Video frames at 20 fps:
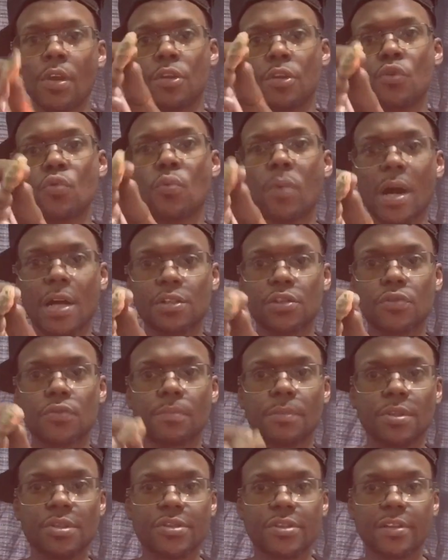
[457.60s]
You watch too
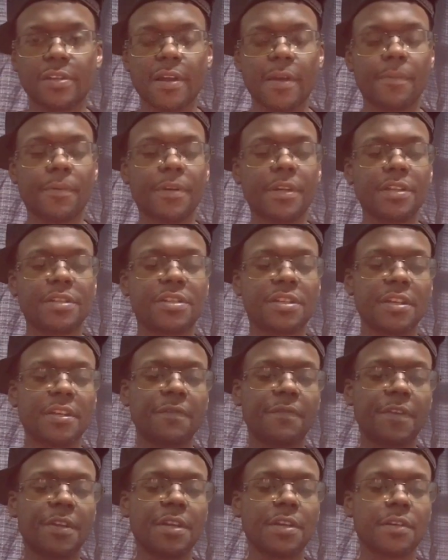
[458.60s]
much celebrity
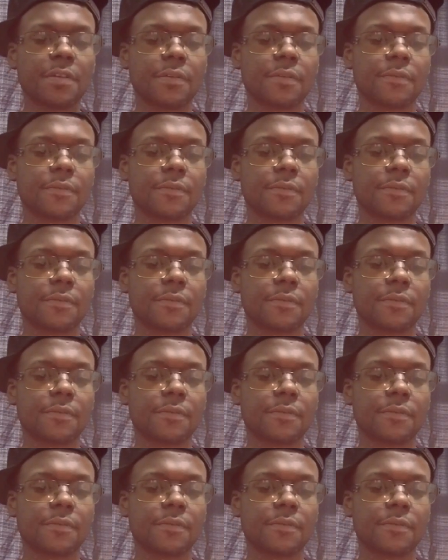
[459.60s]
T V.